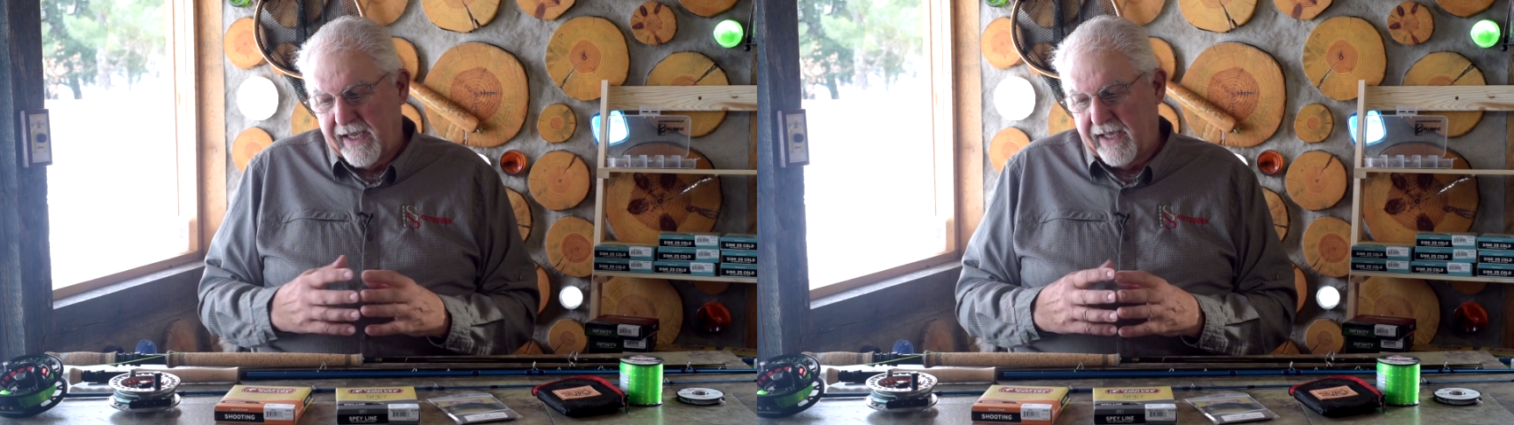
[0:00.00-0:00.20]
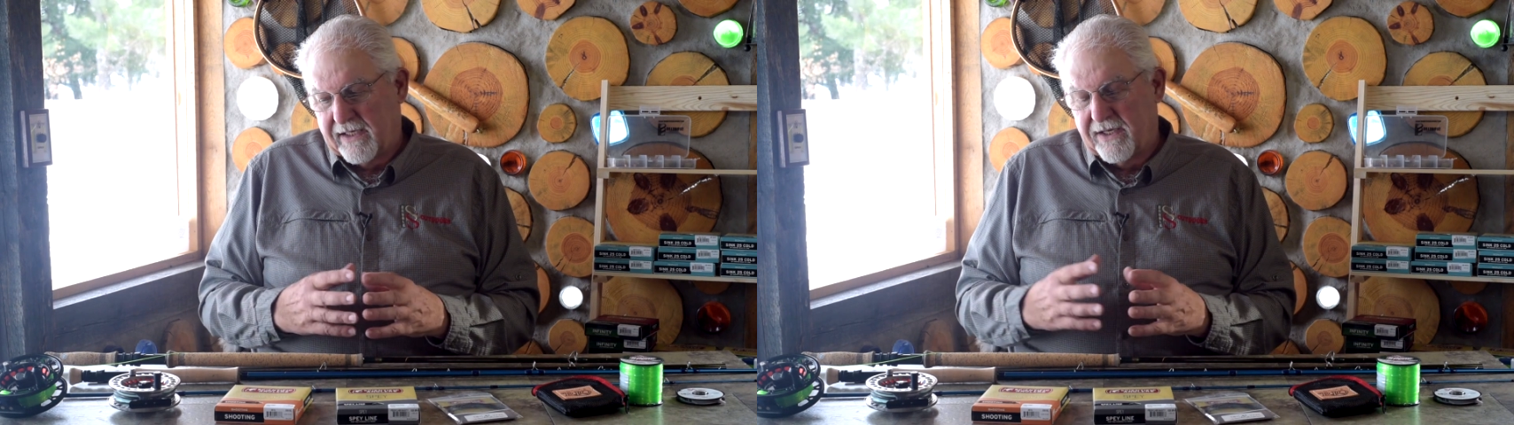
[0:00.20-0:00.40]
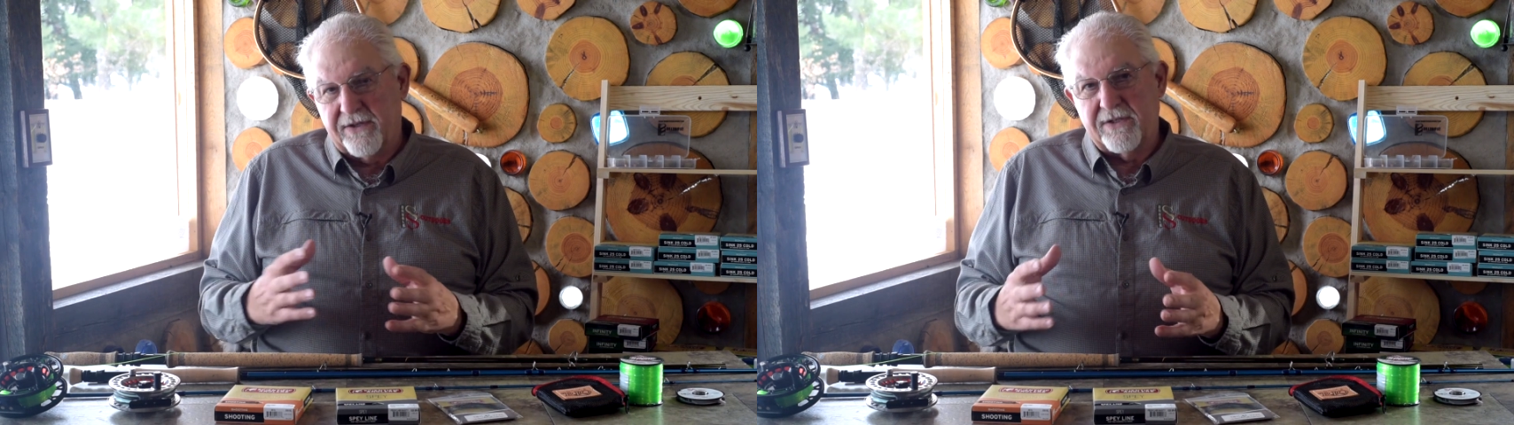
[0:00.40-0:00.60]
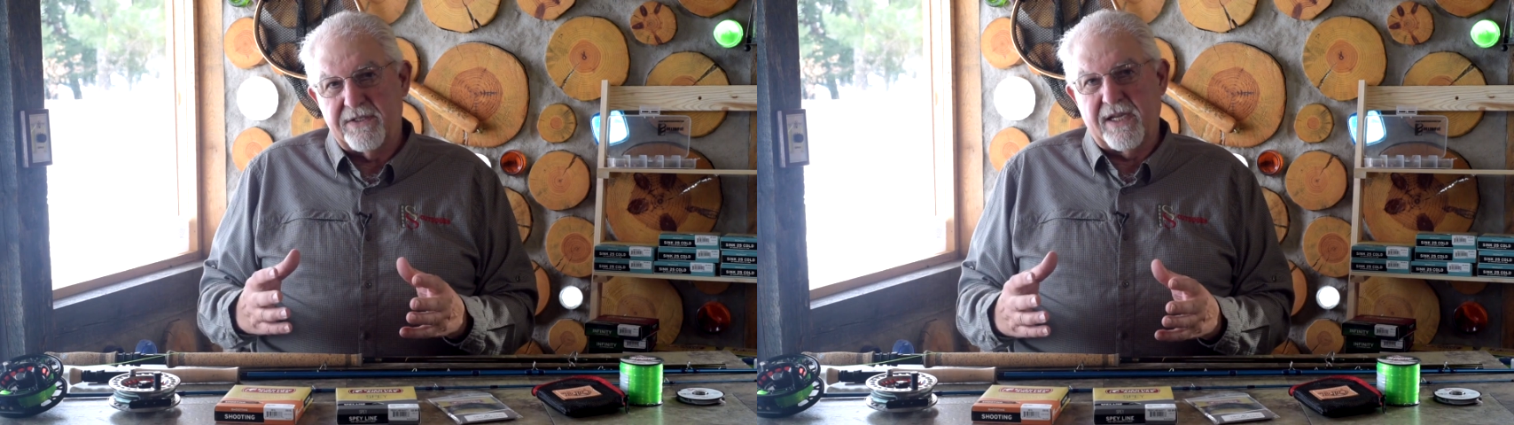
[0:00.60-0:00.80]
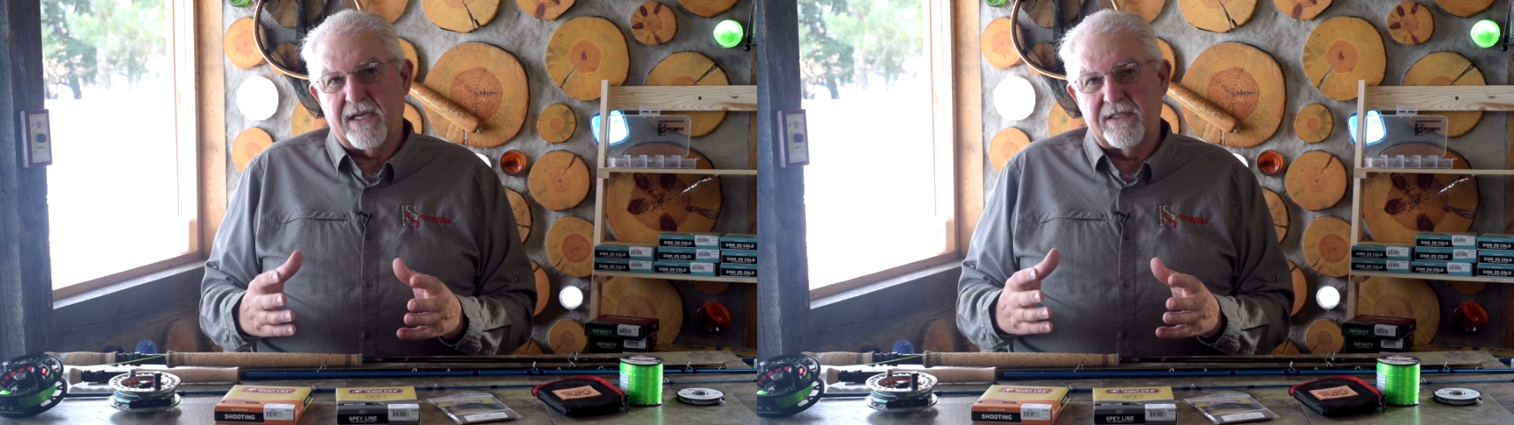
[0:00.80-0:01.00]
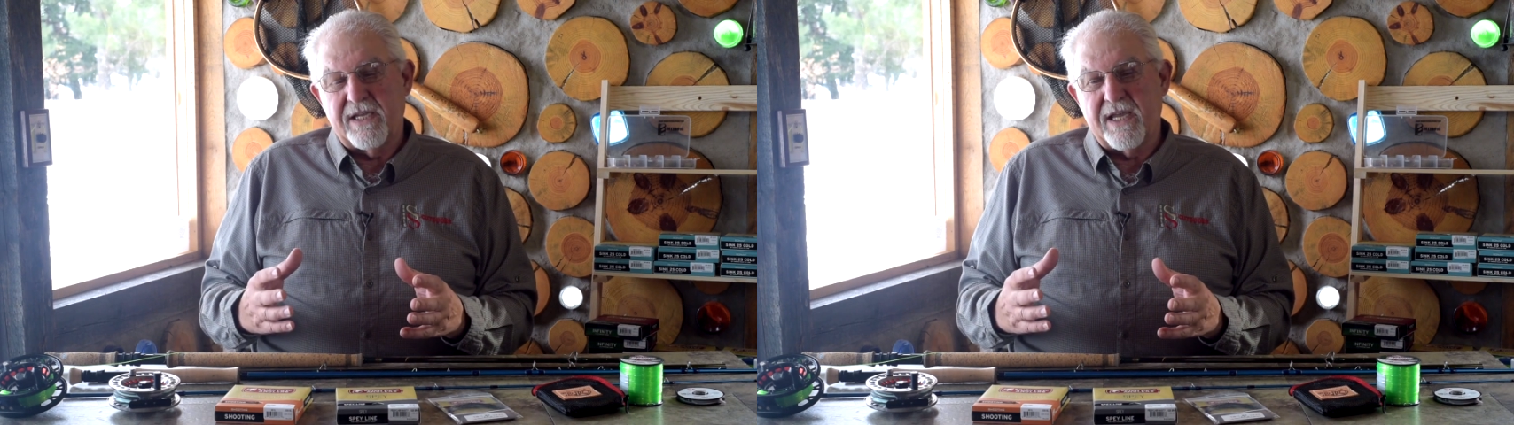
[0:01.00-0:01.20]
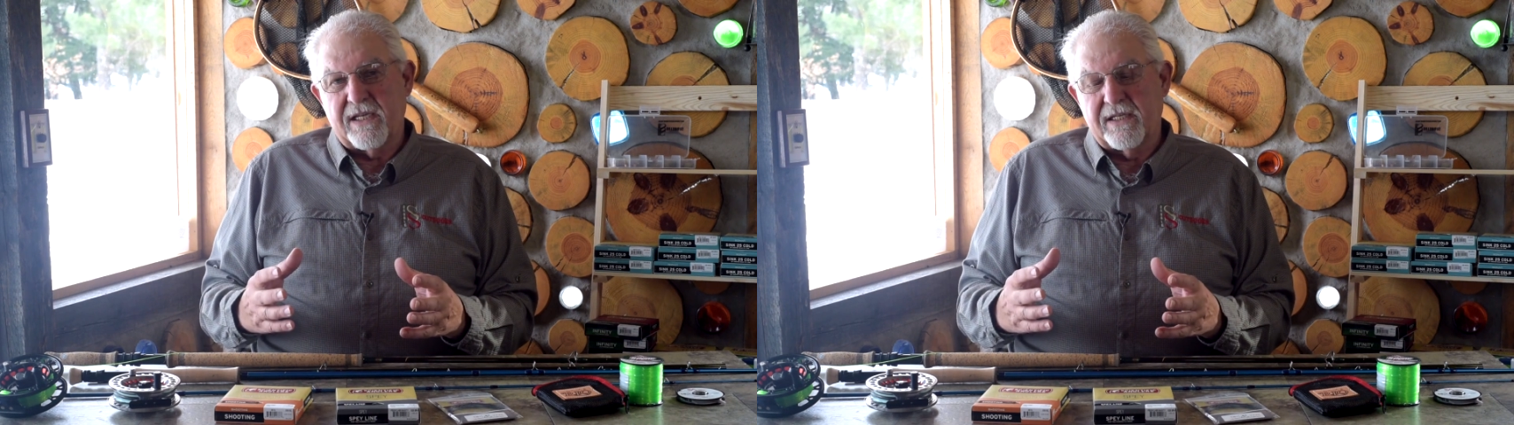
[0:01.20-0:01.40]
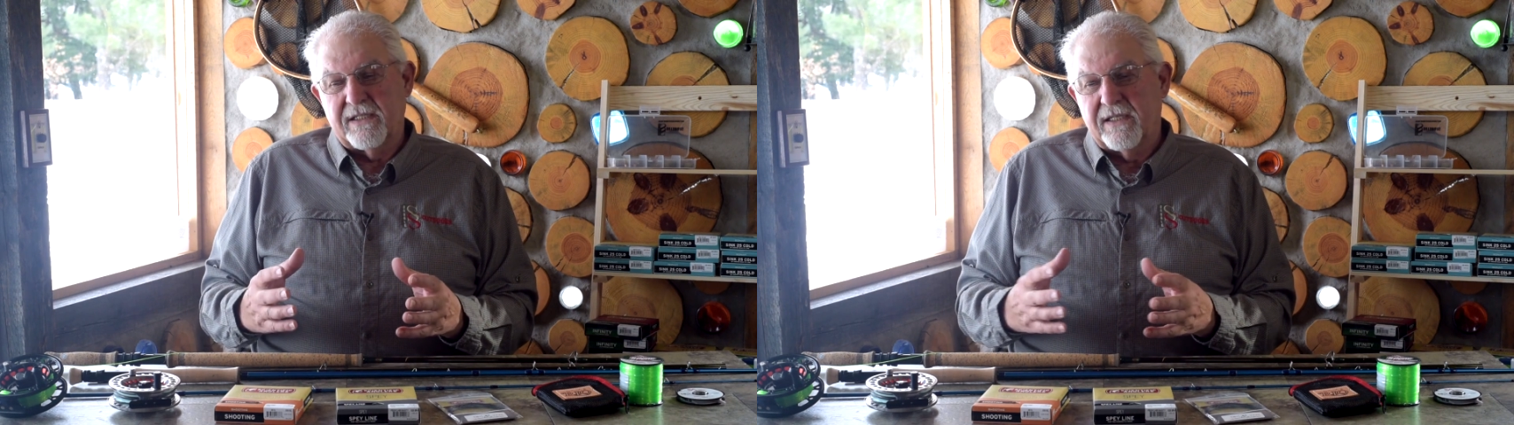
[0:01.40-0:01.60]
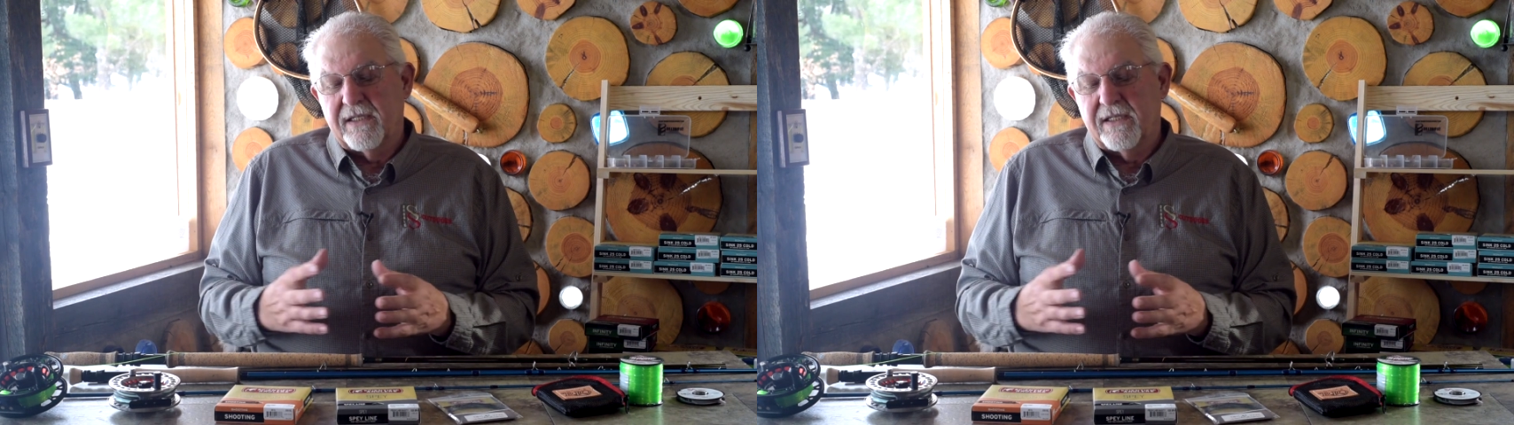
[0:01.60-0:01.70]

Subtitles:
and another technique